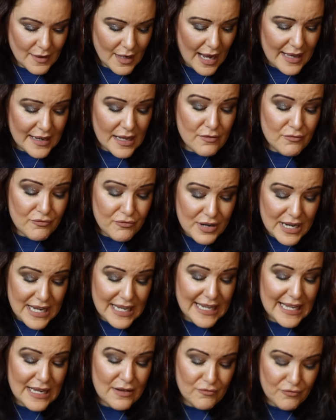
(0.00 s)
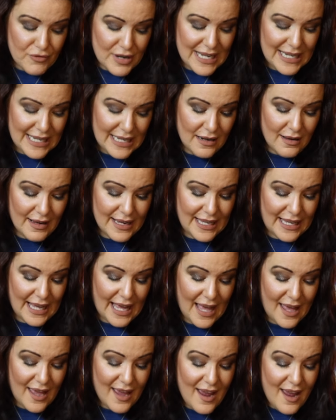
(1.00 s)
And I really, really like
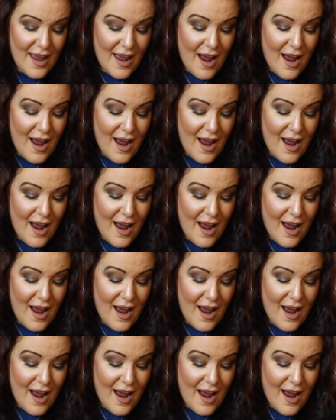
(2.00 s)
it.